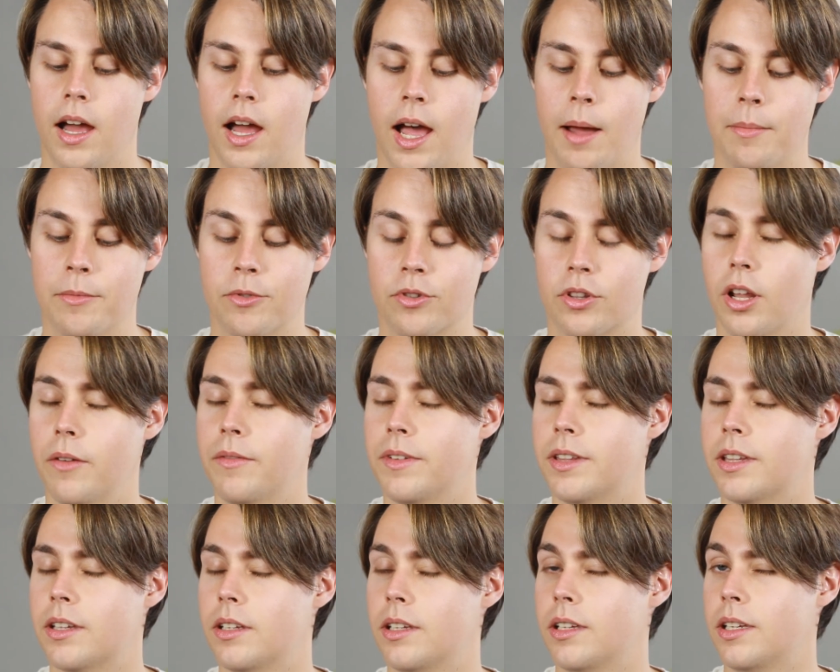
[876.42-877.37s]
I'm not
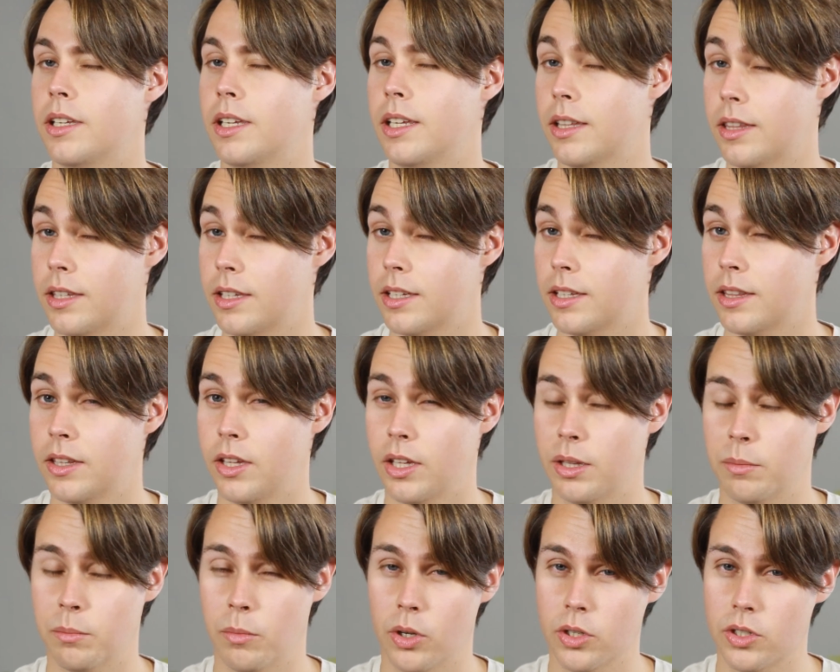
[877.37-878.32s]
loving it
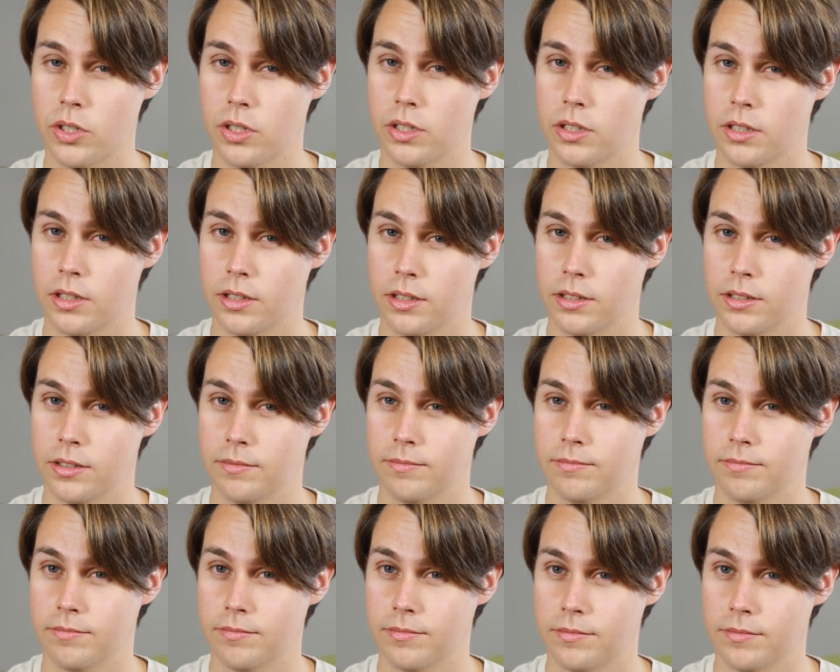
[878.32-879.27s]
that much
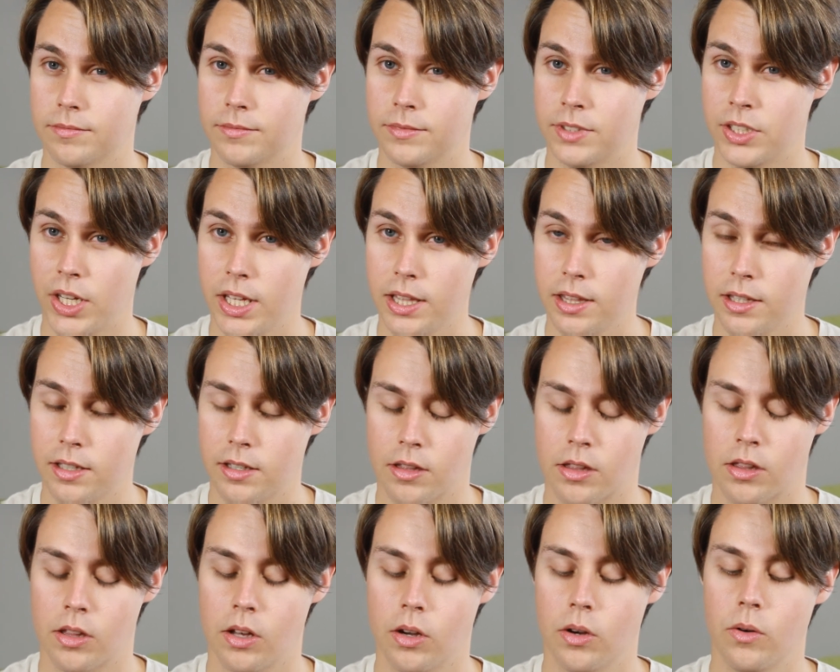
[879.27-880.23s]
yet,
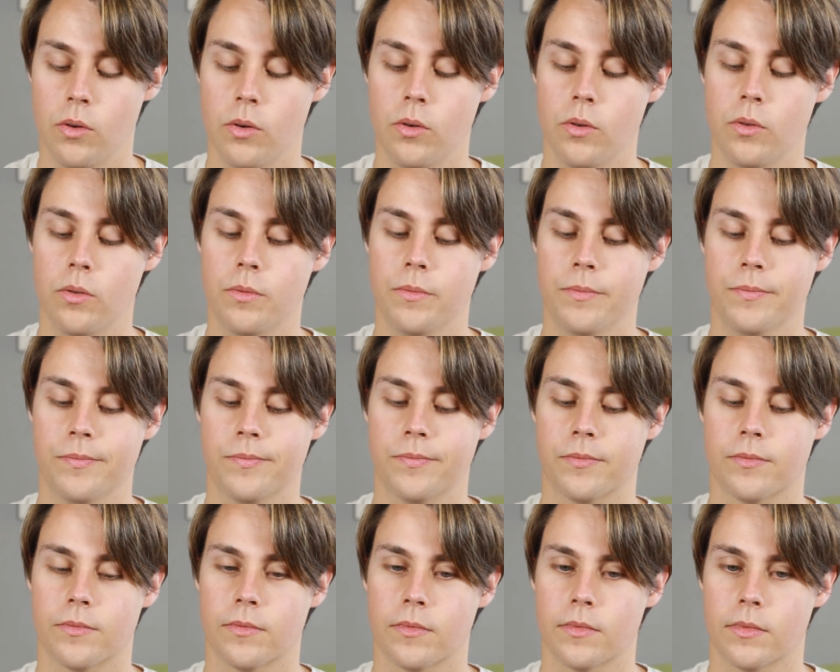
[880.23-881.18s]
so
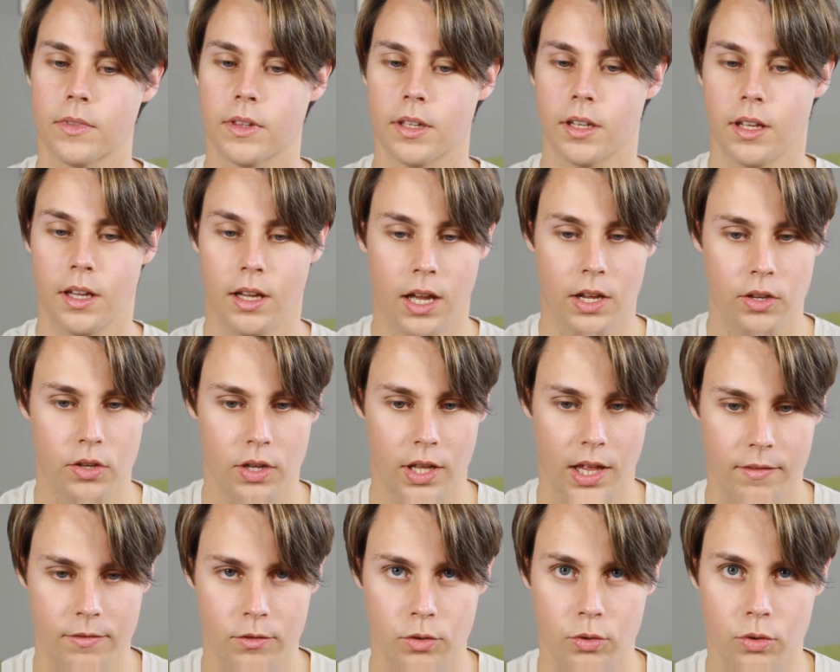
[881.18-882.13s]
I
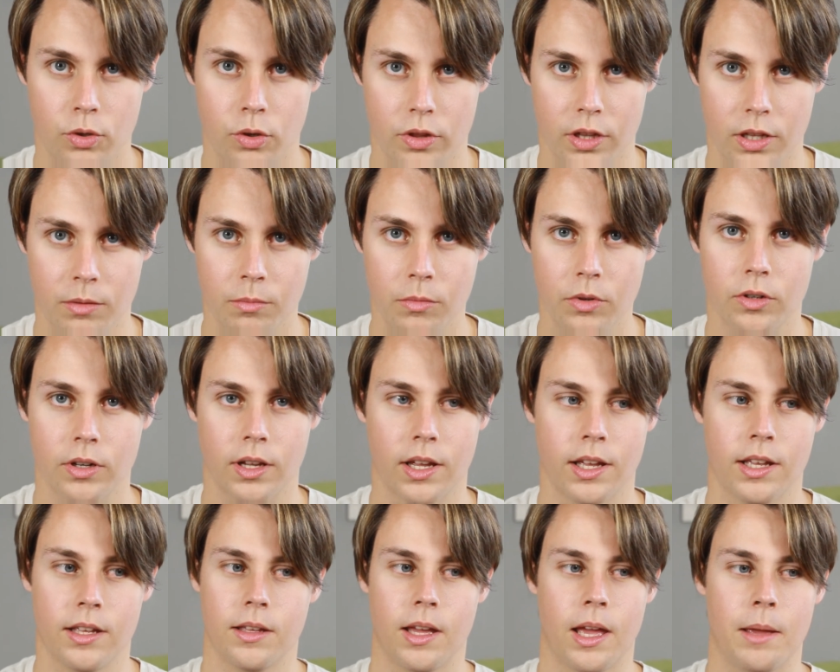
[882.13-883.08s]
have to use it more.
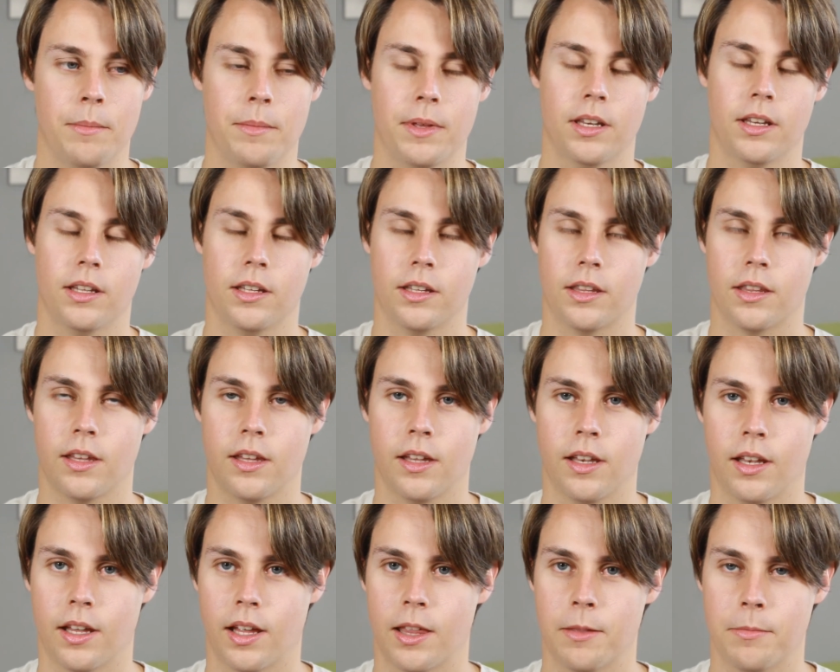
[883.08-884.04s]
I mean,
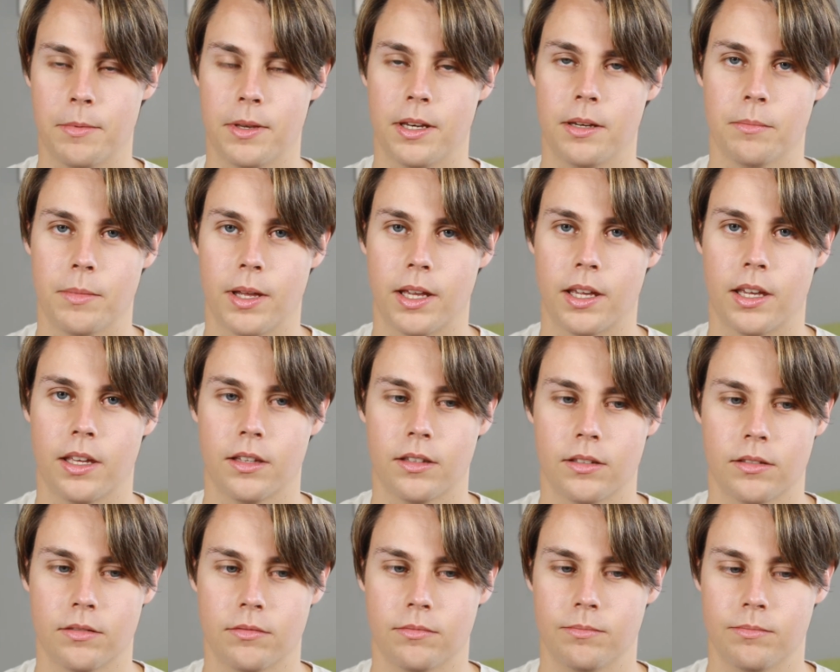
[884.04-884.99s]
it has been in my kit
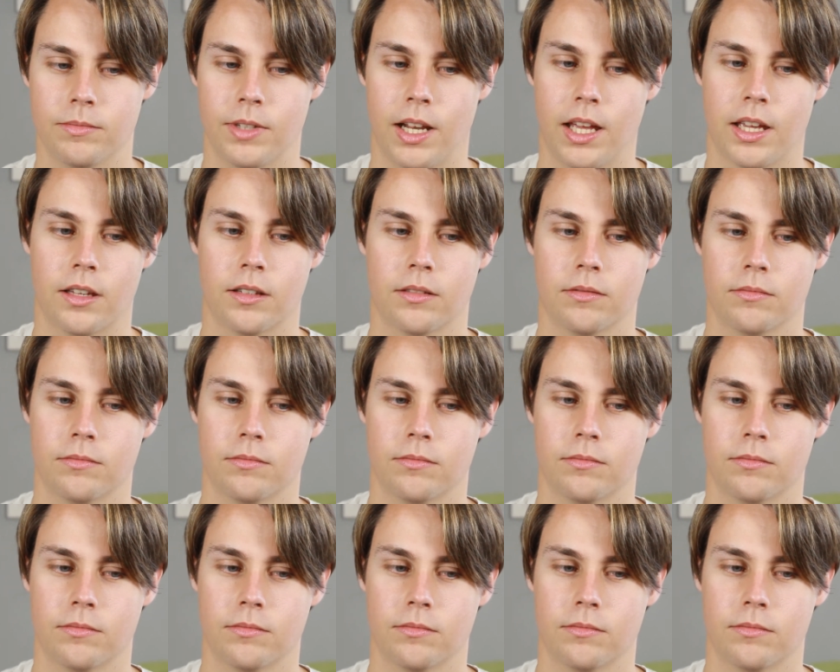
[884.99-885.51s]
like